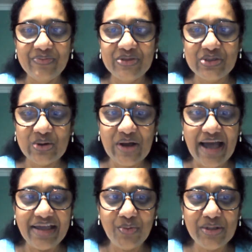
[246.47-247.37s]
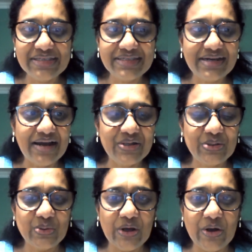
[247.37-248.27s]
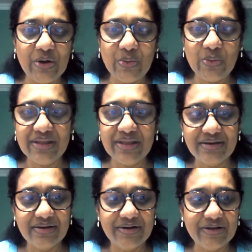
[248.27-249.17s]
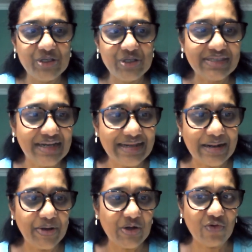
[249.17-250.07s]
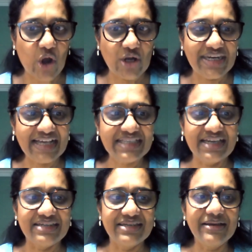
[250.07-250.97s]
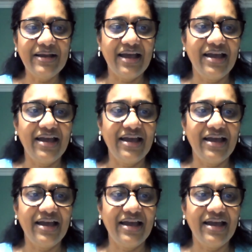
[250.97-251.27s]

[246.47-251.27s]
So I will start with just a little bit of context setting.